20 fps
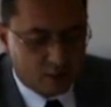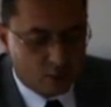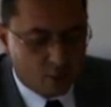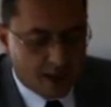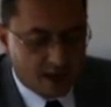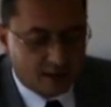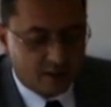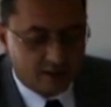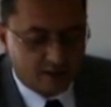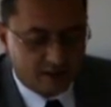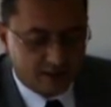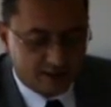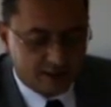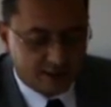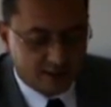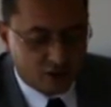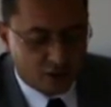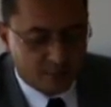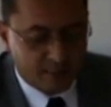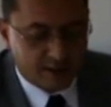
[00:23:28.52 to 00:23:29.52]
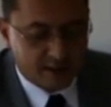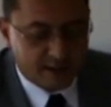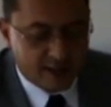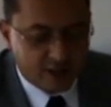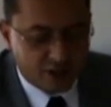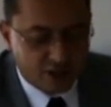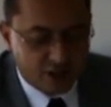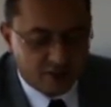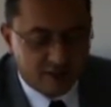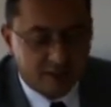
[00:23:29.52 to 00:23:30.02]
while its economic
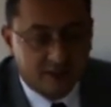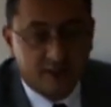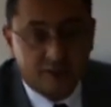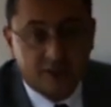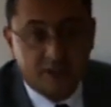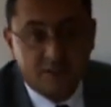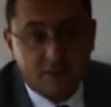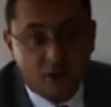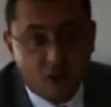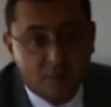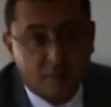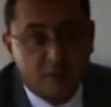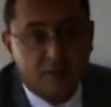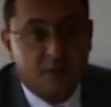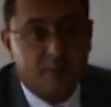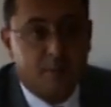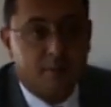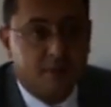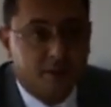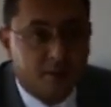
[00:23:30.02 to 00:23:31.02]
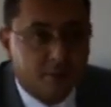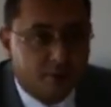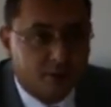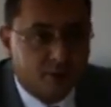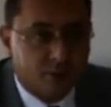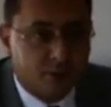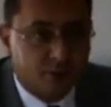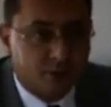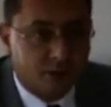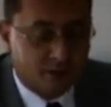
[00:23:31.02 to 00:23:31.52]
nature is transformed from a money
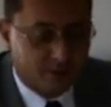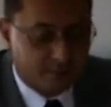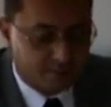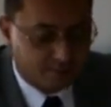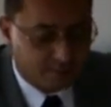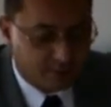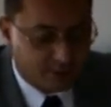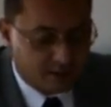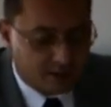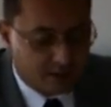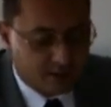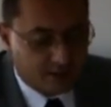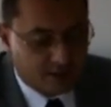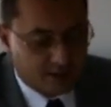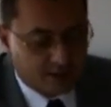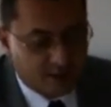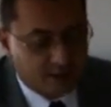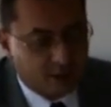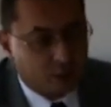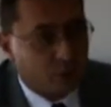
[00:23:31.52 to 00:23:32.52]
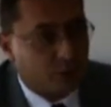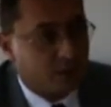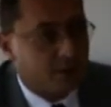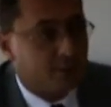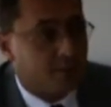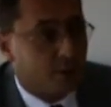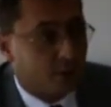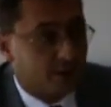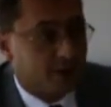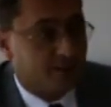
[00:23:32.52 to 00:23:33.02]
producer into a
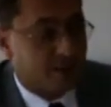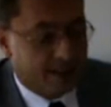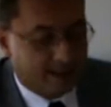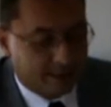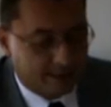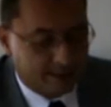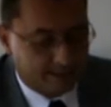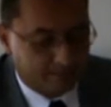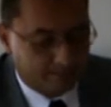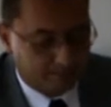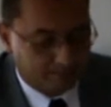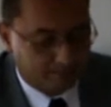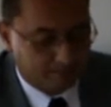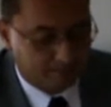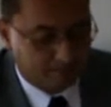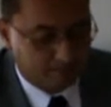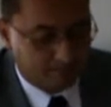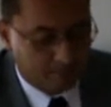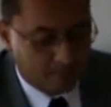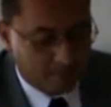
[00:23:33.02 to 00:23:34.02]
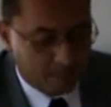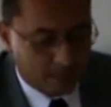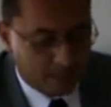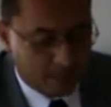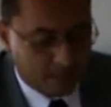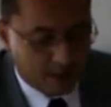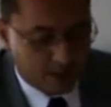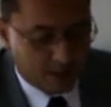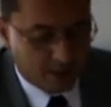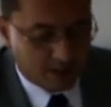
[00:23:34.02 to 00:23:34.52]
deposit bank.
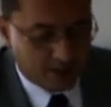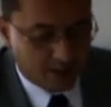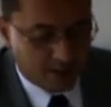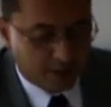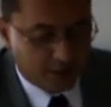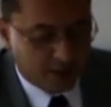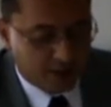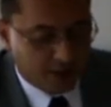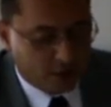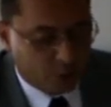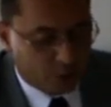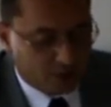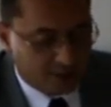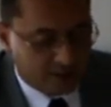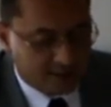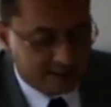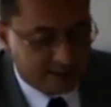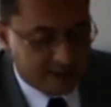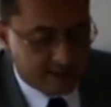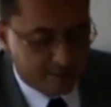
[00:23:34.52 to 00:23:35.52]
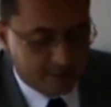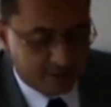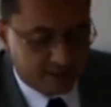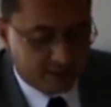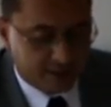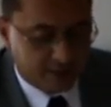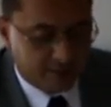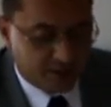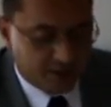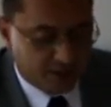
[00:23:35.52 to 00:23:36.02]
Uh, real world
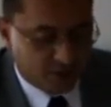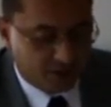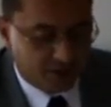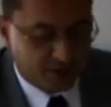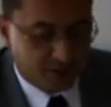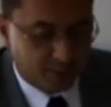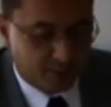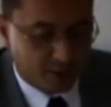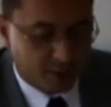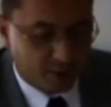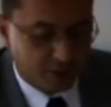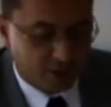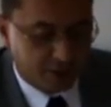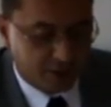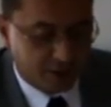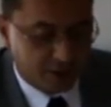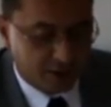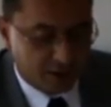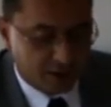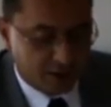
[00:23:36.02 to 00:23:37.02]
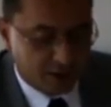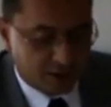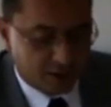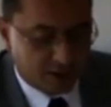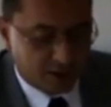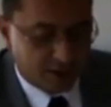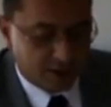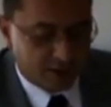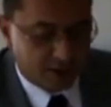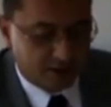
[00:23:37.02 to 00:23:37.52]
examples of currency boards,
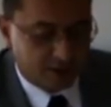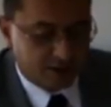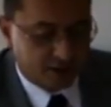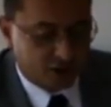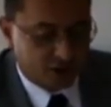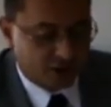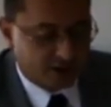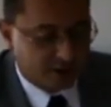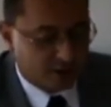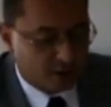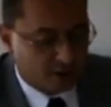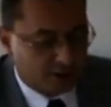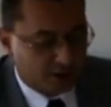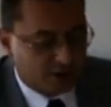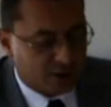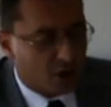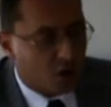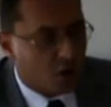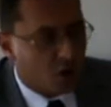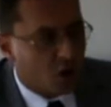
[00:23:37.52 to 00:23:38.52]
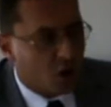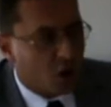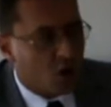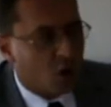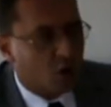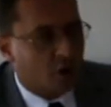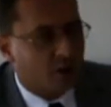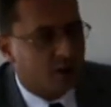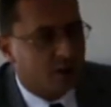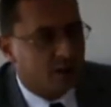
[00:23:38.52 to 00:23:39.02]
uh, such as those in Hong
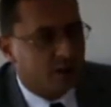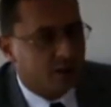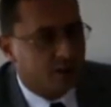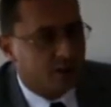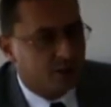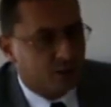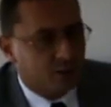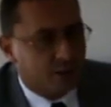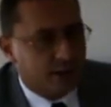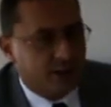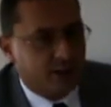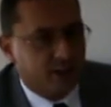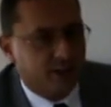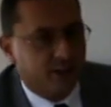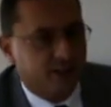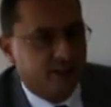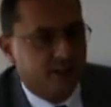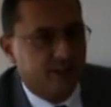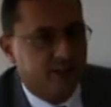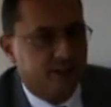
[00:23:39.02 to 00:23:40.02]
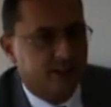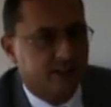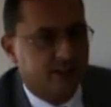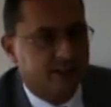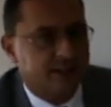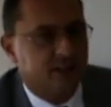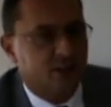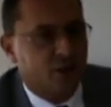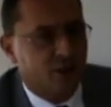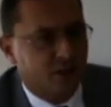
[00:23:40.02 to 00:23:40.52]
Kong, Lithuania,
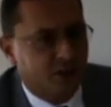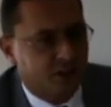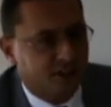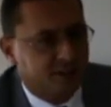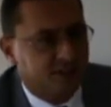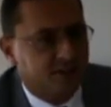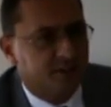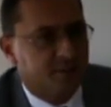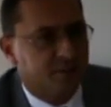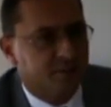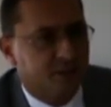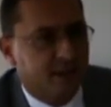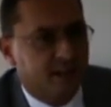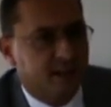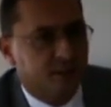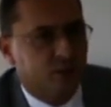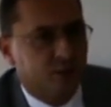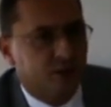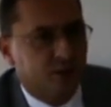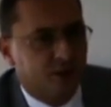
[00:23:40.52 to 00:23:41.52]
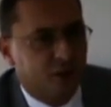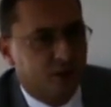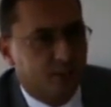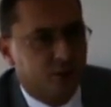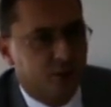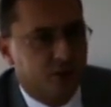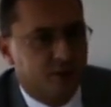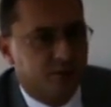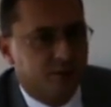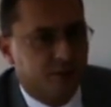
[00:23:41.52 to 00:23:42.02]
Estonia prior to the
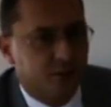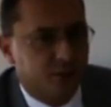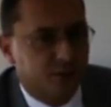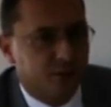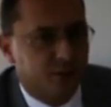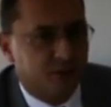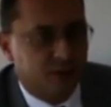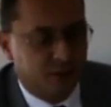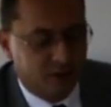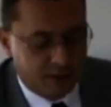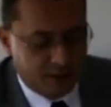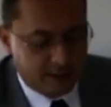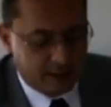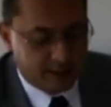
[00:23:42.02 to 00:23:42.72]
adoption of the euro,